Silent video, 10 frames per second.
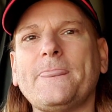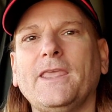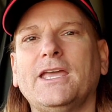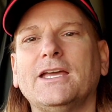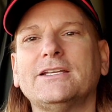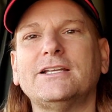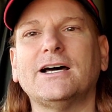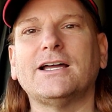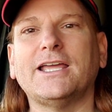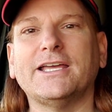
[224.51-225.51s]
and
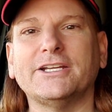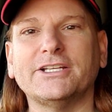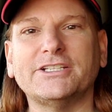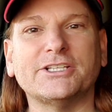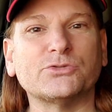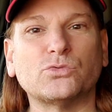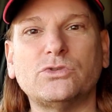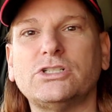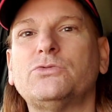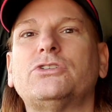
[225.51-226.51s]
it's
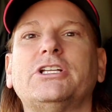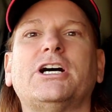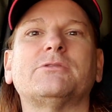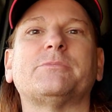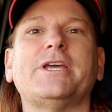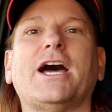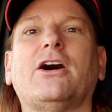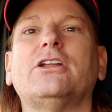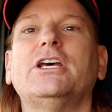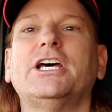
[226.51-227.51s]
really helped me out,